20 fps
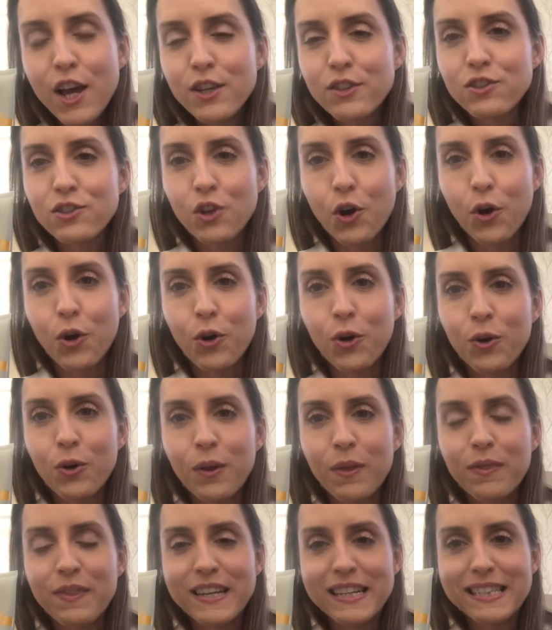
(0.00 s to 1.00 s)
So
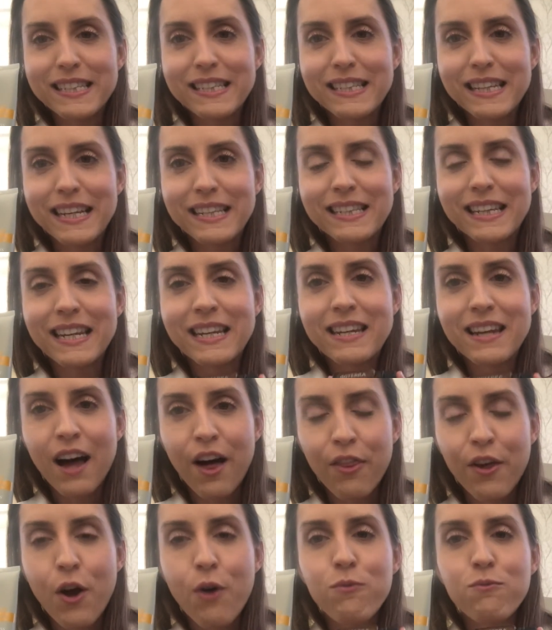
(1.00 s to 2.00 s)
this is
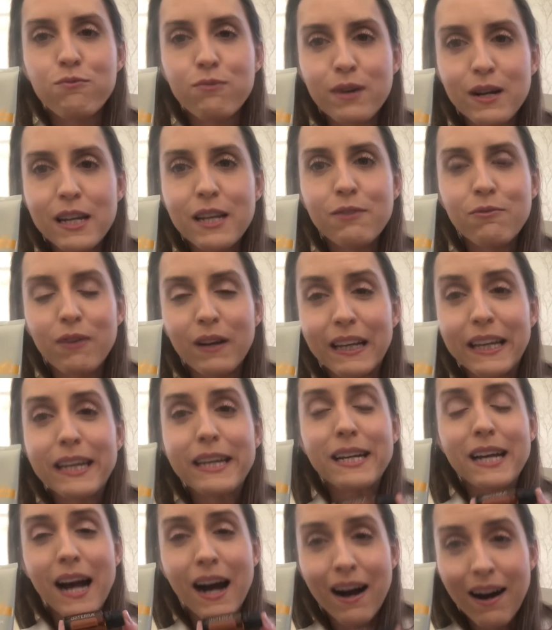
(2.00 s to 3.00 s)
another really
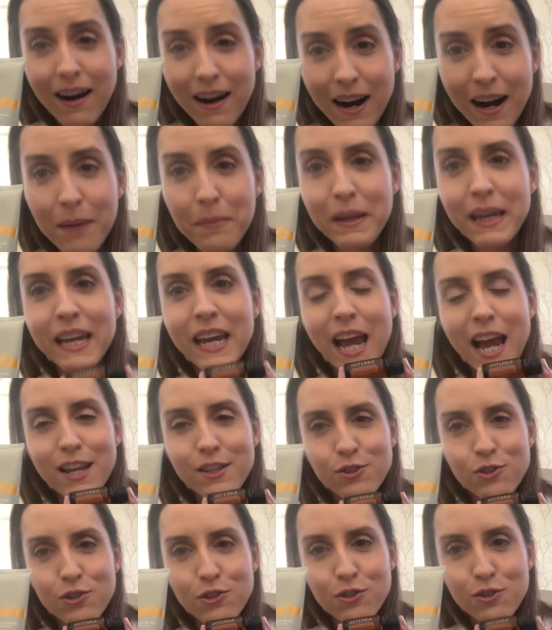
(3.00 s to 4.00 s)
calming
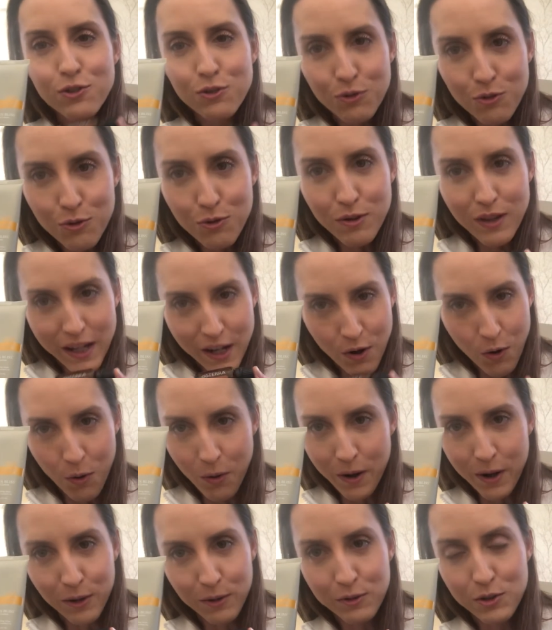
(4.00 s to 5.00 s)
and soothing
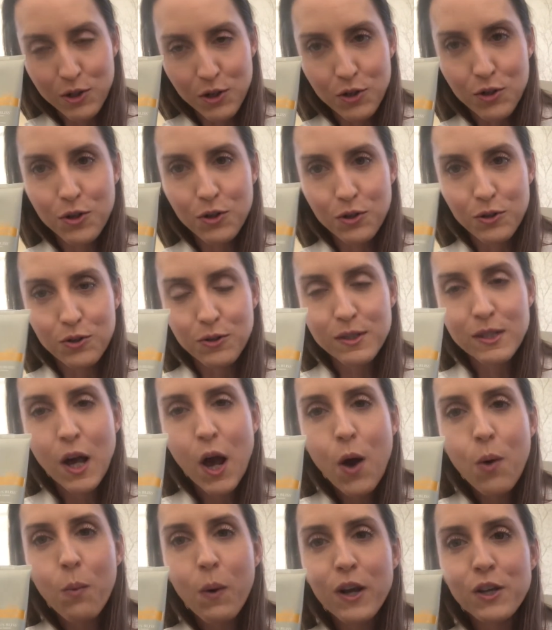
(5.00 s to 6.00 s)
oil to use
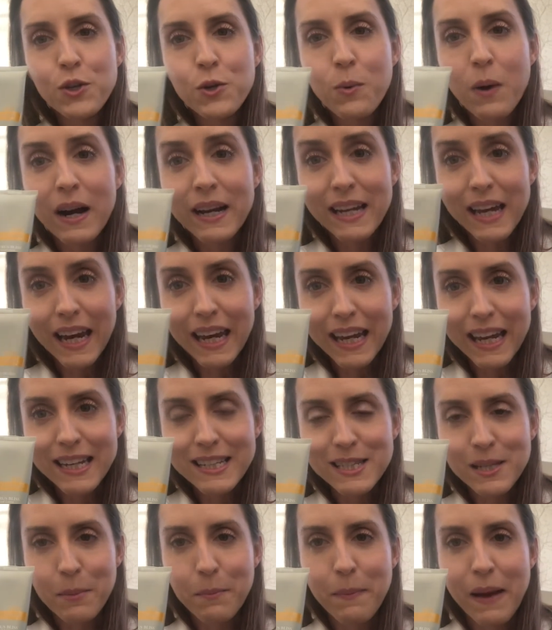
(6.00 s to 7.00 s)
when you are getting
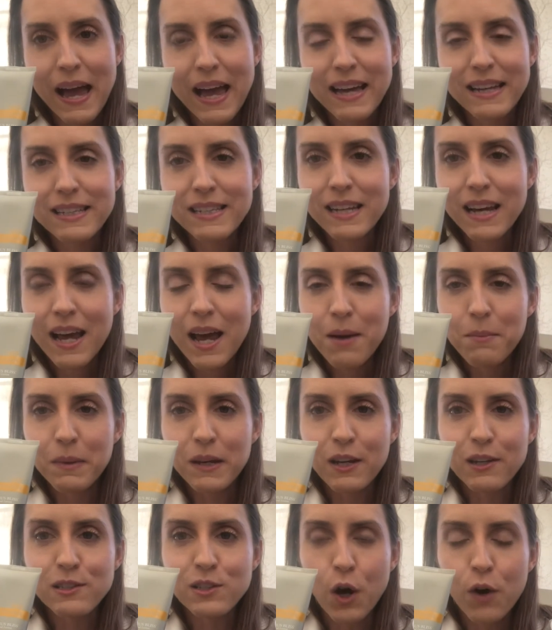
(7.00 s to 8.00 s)
into bed,
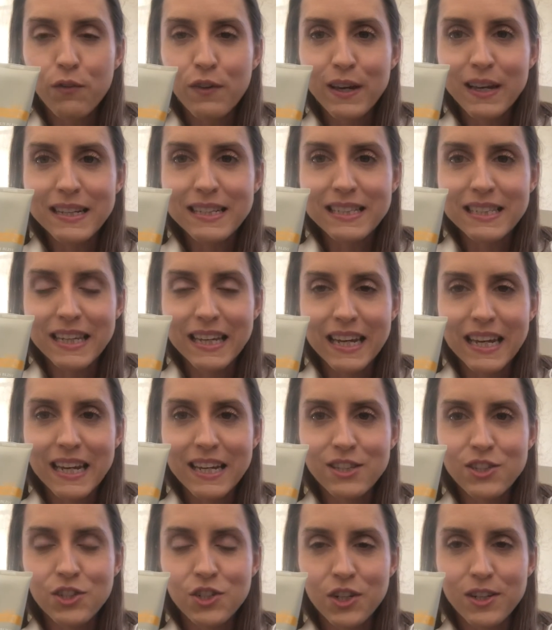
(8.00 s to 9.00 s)
because obviously
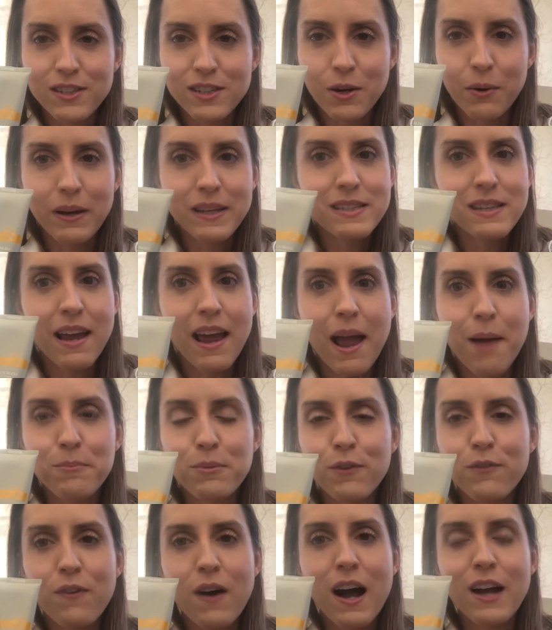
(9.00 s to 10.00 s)
it's just going to
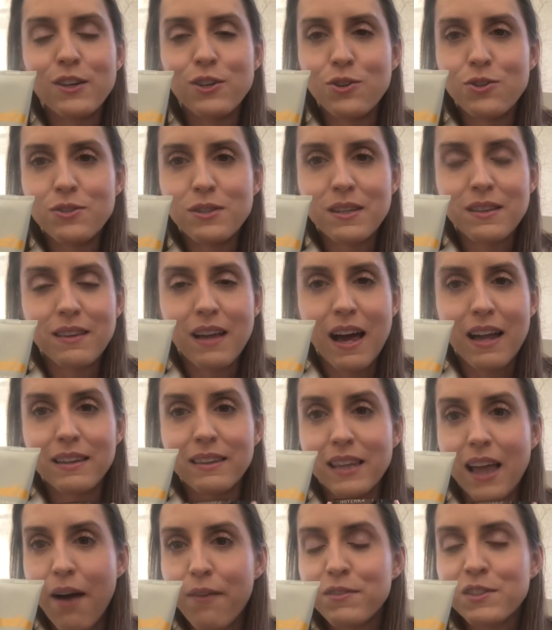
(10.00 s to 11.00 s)
amplify using that
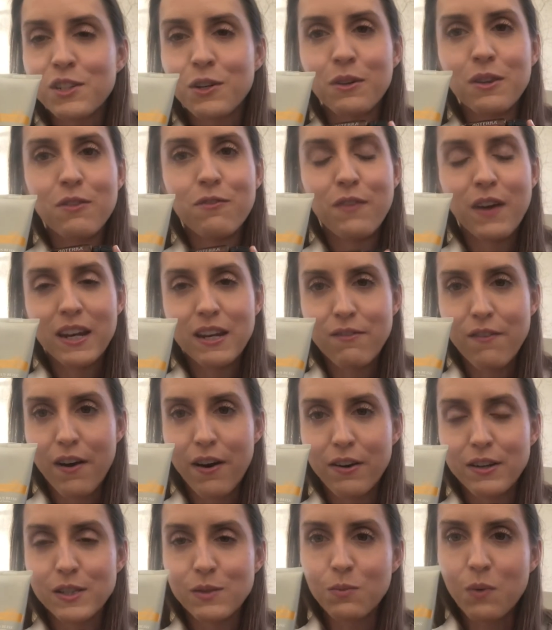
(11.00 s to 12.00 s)
lavender and the
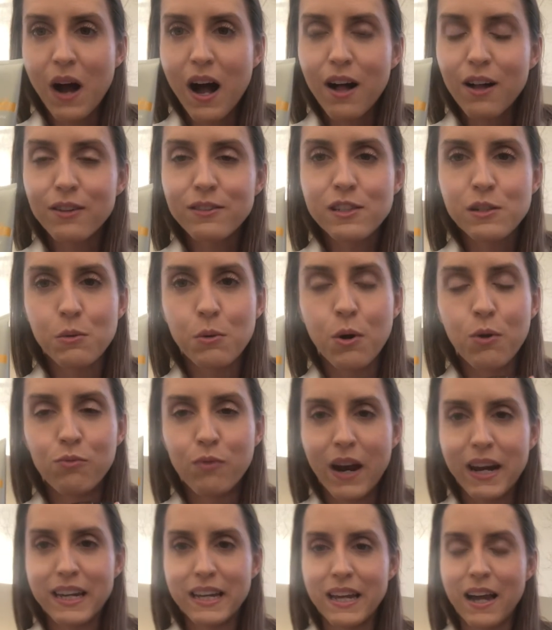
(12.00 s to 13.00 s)
vetiver as well to
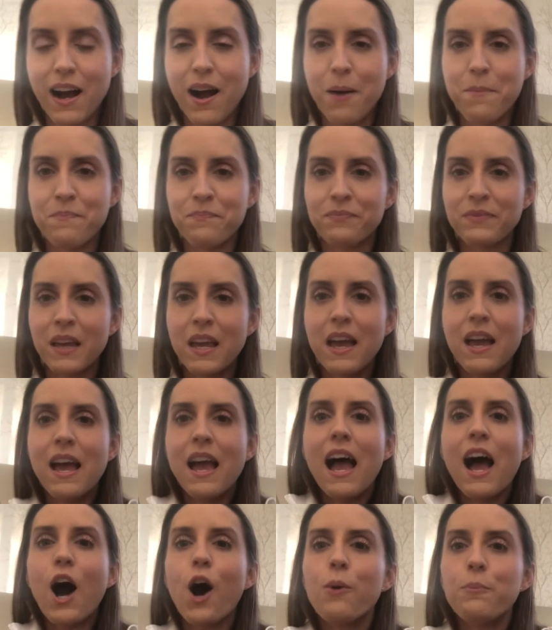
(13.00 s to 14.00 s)
already
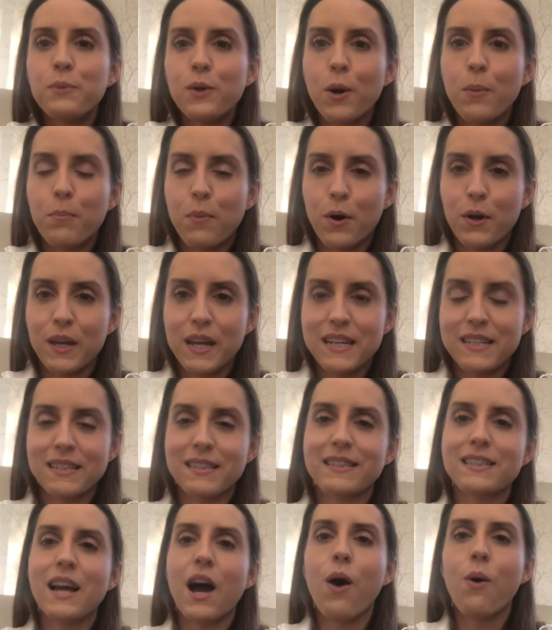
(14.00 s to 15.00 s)
help your body to
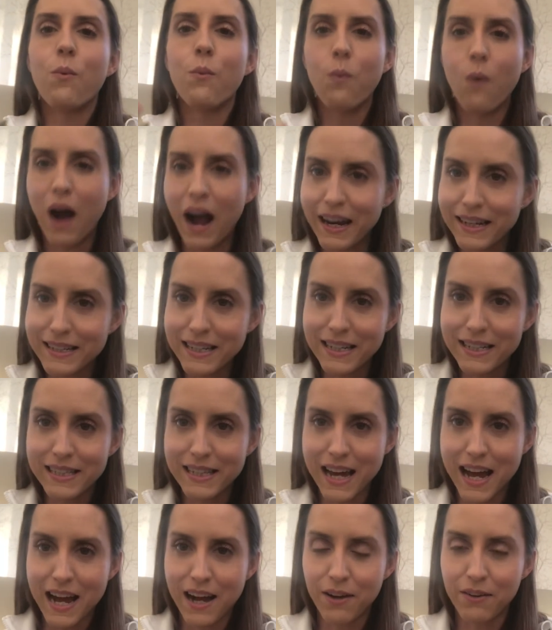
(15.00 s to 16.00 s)
start winding
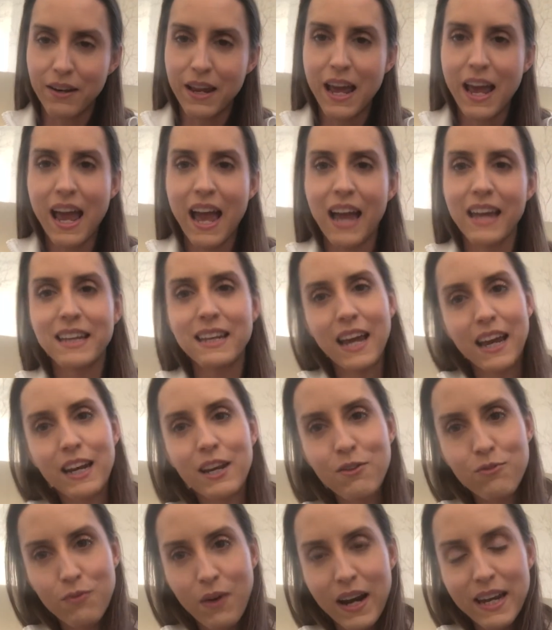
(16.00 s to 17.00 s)
down and
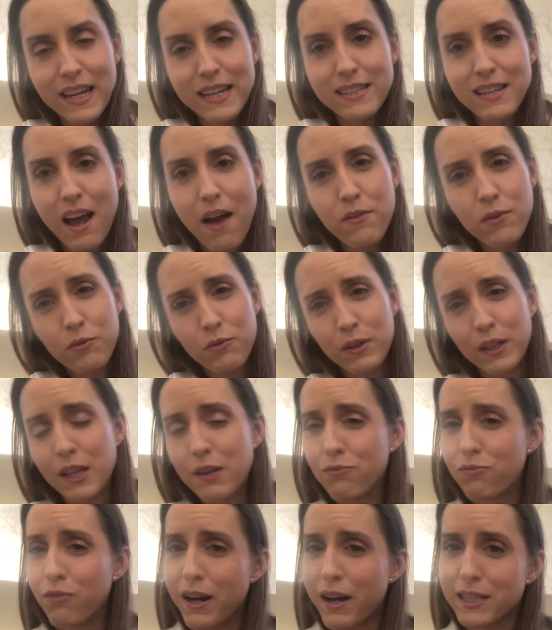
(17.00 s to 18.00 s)
getting ready to have a
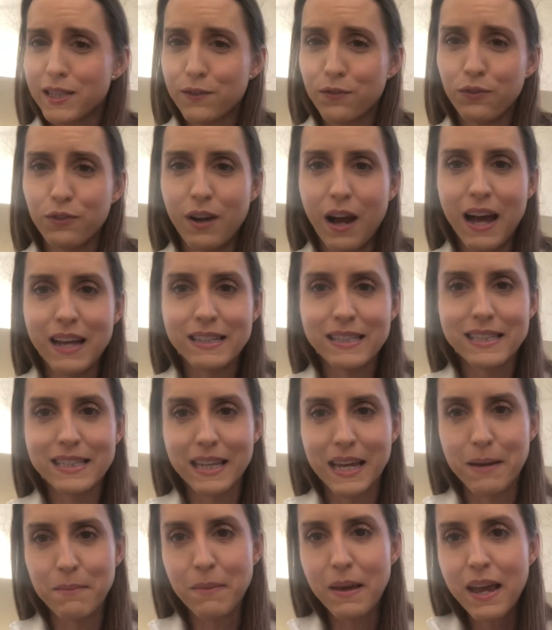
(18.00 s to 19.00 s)
really restful night's
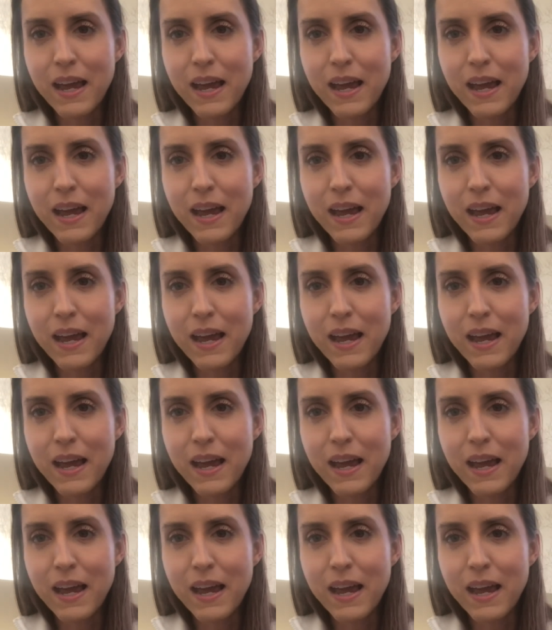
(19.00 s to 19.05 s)
sleep.